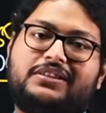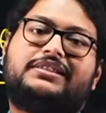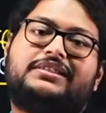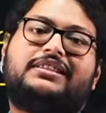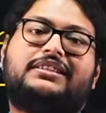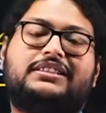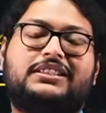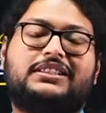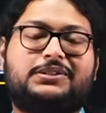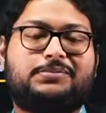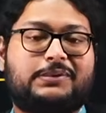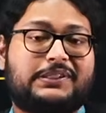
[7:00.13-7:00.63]
and
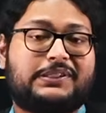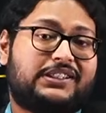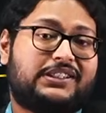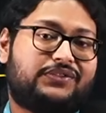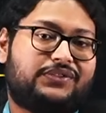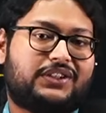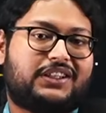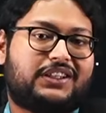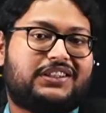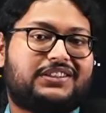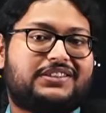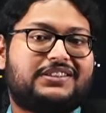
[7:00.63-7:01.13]
the
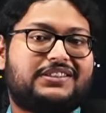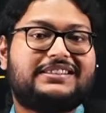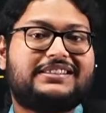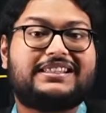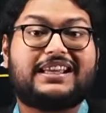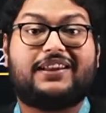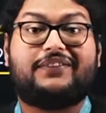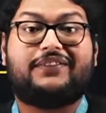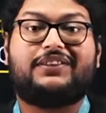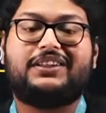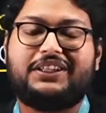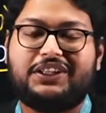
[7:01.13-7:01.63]
specifications
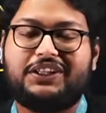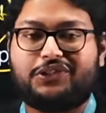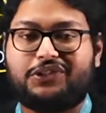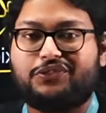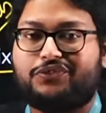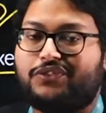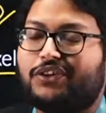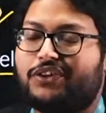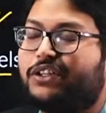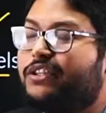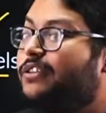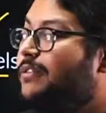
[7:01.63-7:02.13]
that we need to
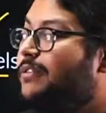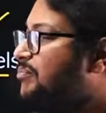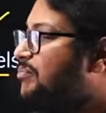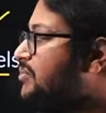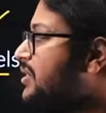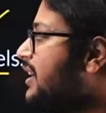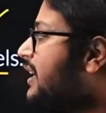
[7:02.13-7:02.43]
follow.